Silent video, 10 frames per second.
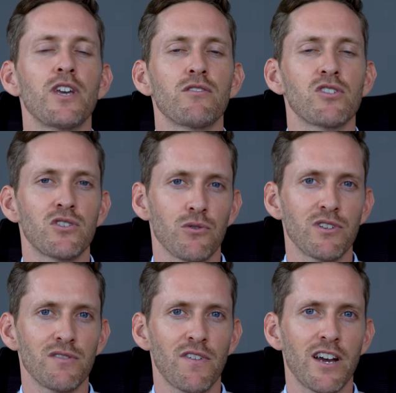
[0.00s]
hear of
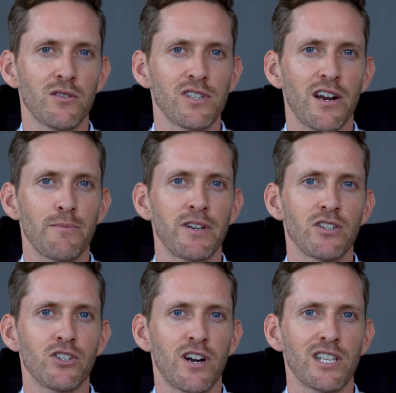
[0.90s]
stories of final salary
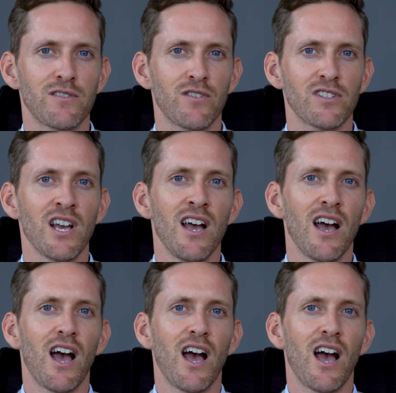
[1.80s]
pension transfers